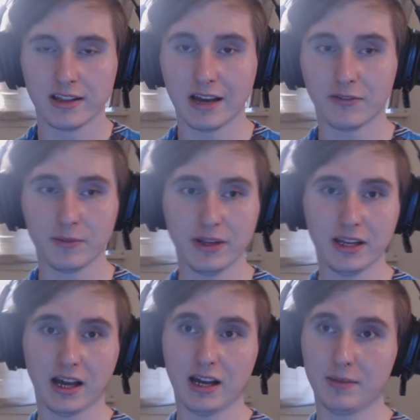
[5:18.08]
Now for
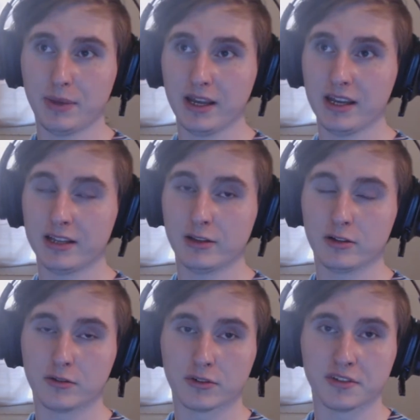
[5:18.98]
me, I pay a
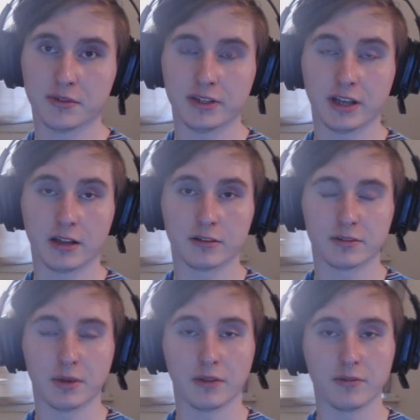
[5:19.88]
little over $70
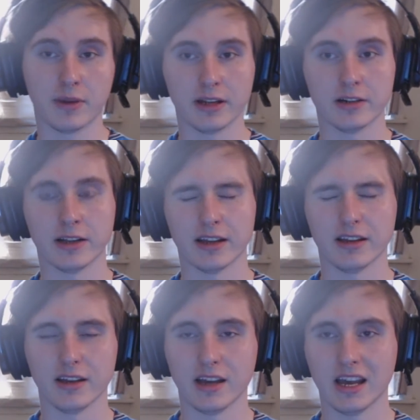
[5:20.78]
a month for my internet.
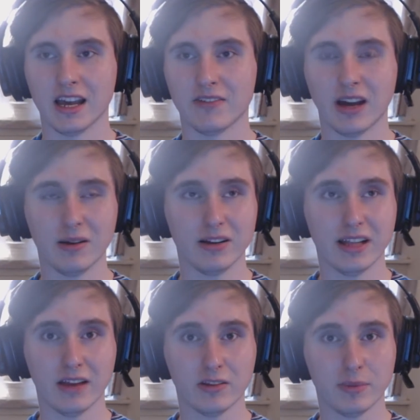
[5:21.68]
And if I'm going
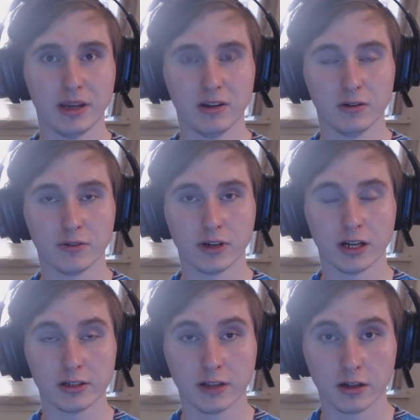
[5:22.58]
to have to pay over
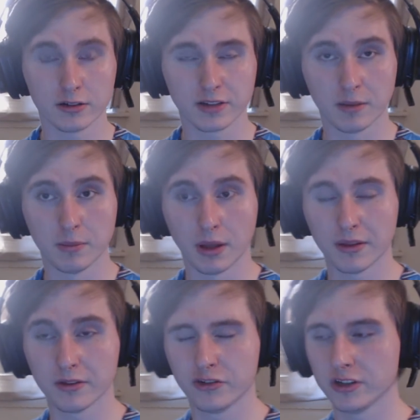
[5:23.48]
$100 a
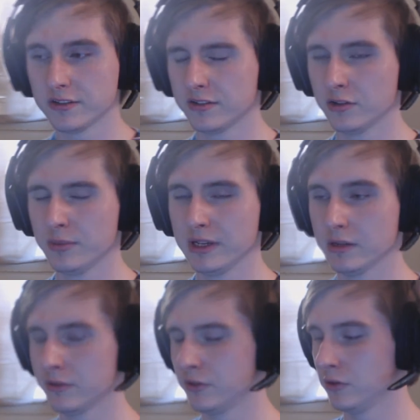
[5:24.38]
month just to be
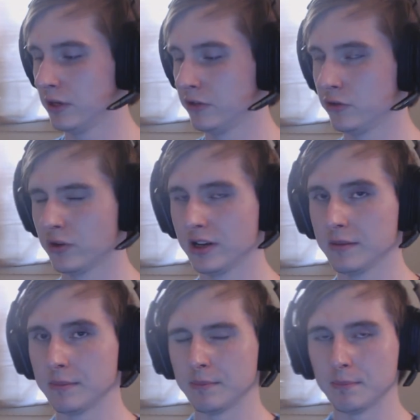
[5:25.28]
able to
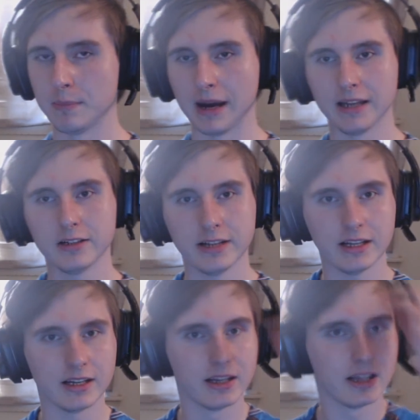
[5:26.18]
enjoy my
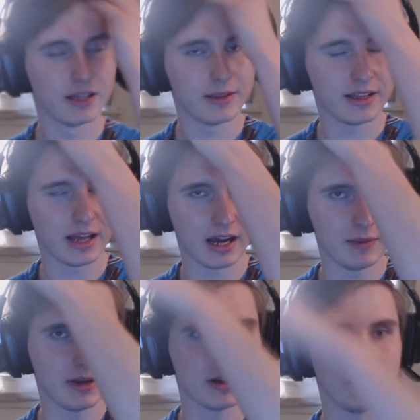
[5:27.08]
internet, then
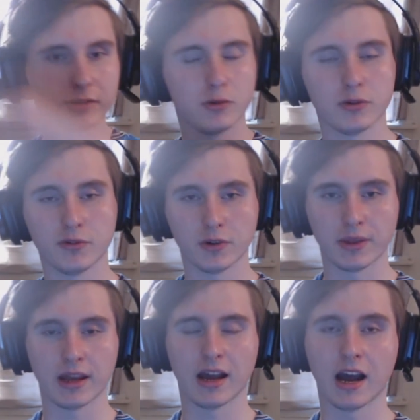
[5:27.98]
I'm not going to be able to afford
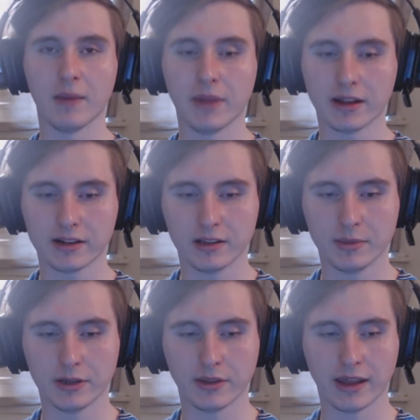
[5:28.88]
that. I'm not going to
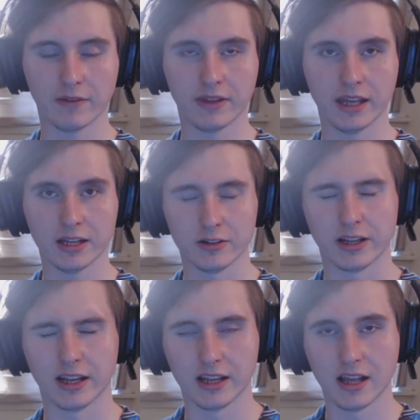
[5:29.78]
be able to have the
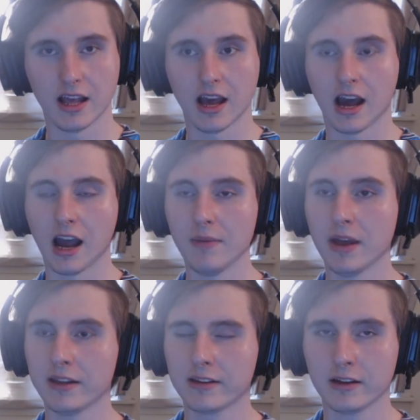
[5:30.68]
internet. I'm
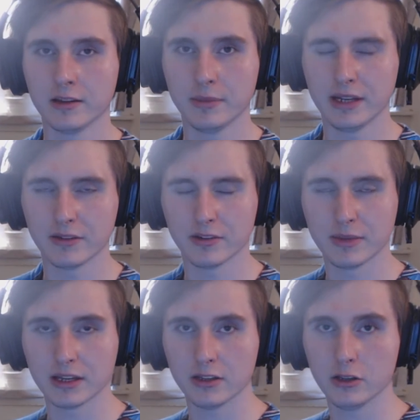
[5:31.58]
not going to be able to
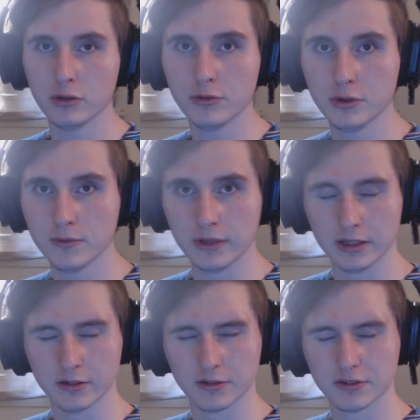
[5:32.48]
make YouTube
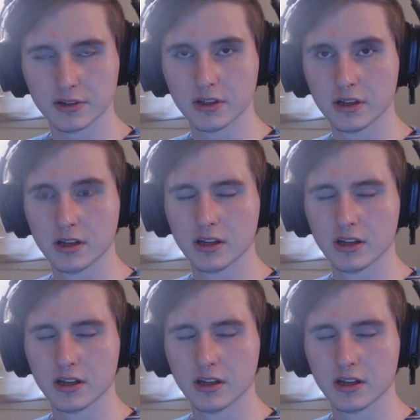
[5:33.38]
videos.